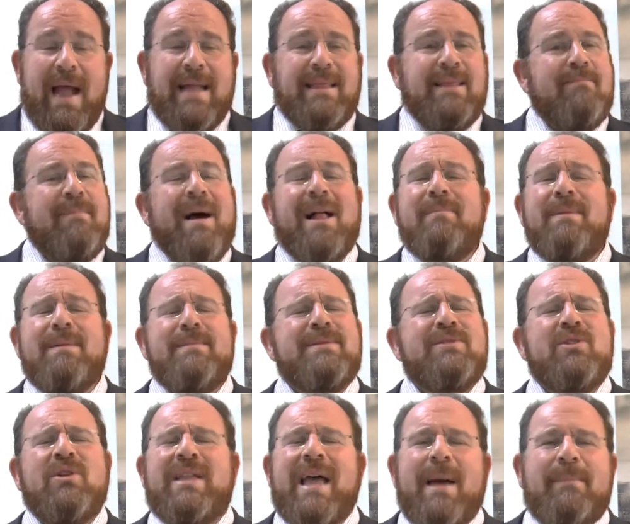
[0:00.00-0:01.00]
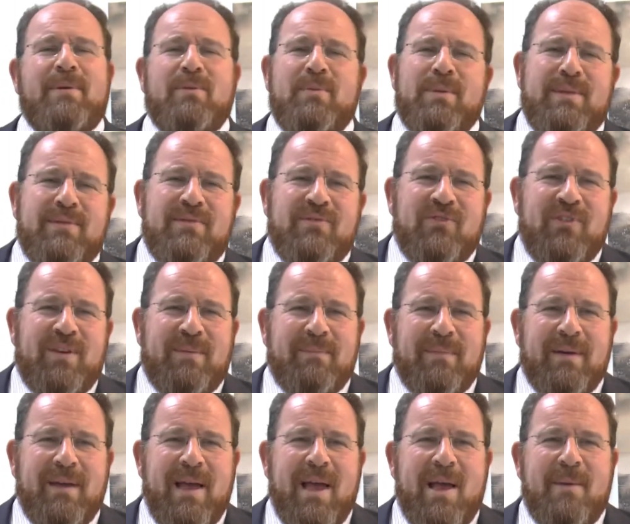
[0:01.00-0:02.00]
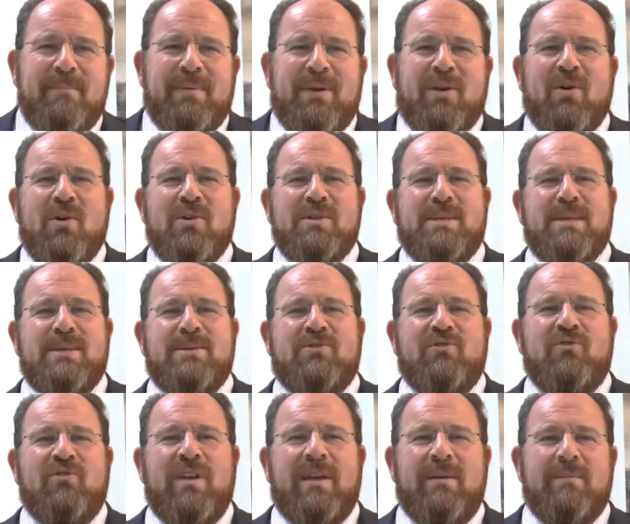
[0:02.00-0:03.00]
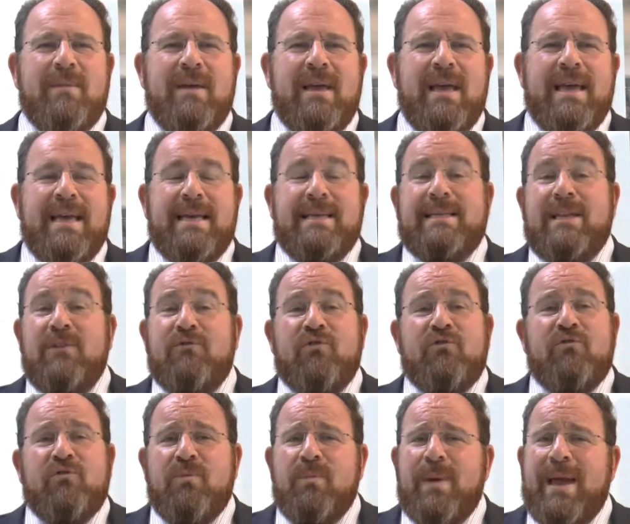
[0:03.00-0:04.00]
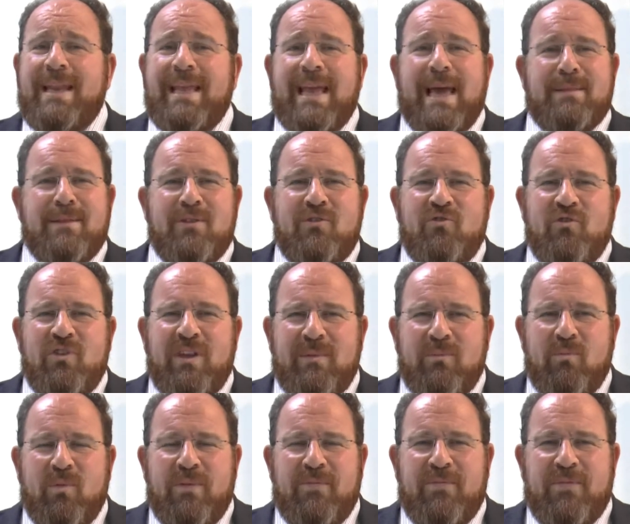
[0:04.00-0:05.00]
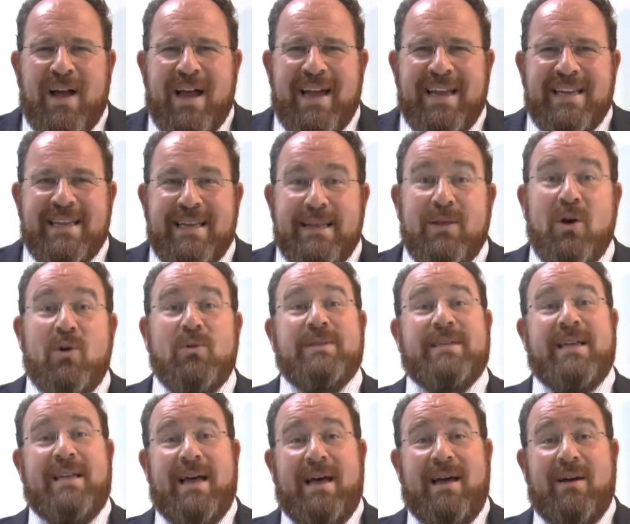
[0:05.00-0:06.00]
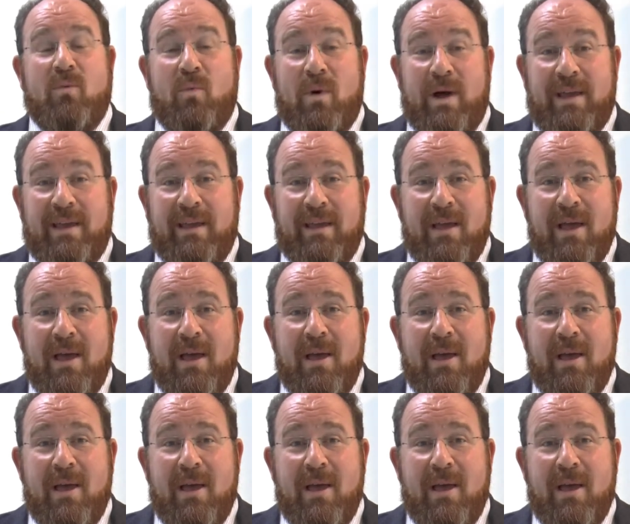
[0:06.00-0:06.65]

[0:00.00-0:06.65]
And the Rabbi is not happy with this dream, because this dream is different from any other dream we find in the whole Tanakh. Why?